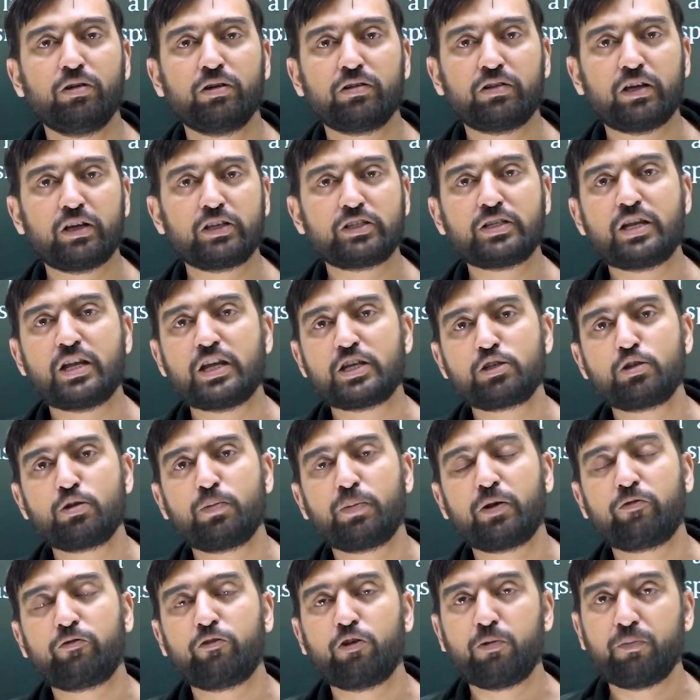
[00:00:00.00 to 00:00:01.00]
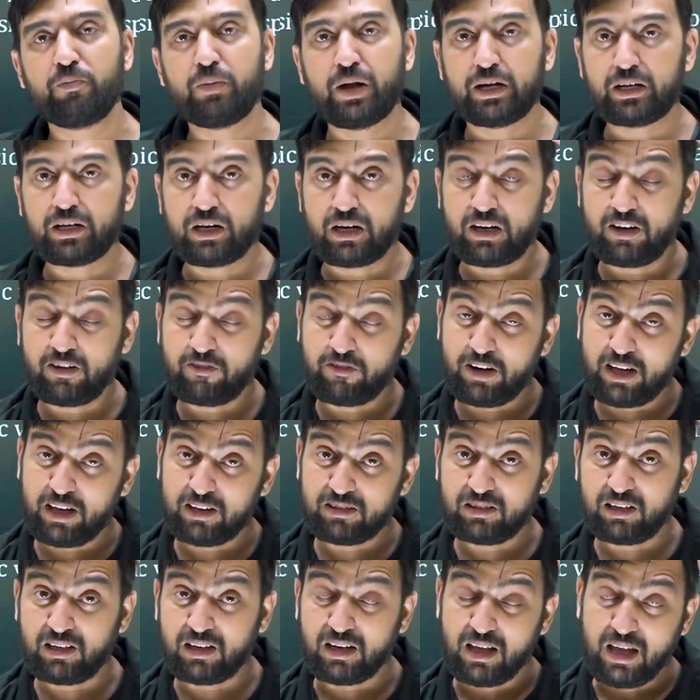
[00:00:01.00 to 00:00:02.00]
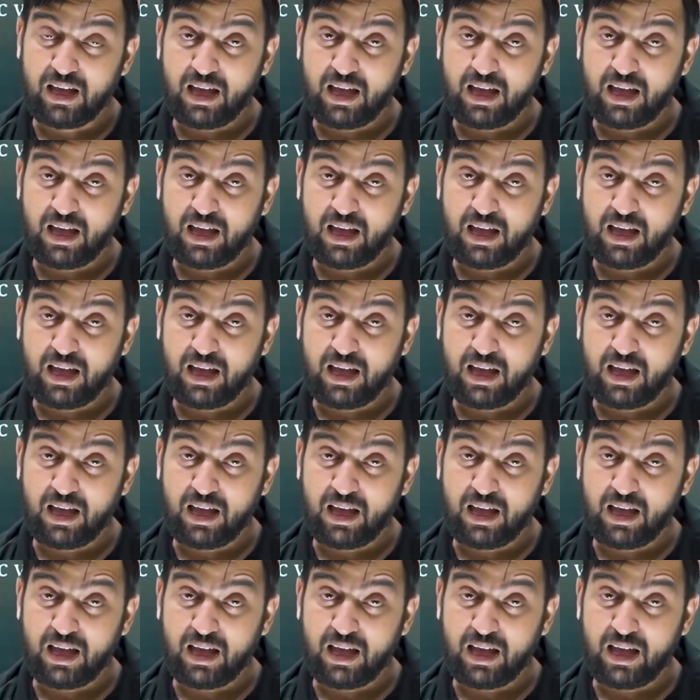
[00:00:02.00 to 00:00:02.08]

section has to perform better in flexure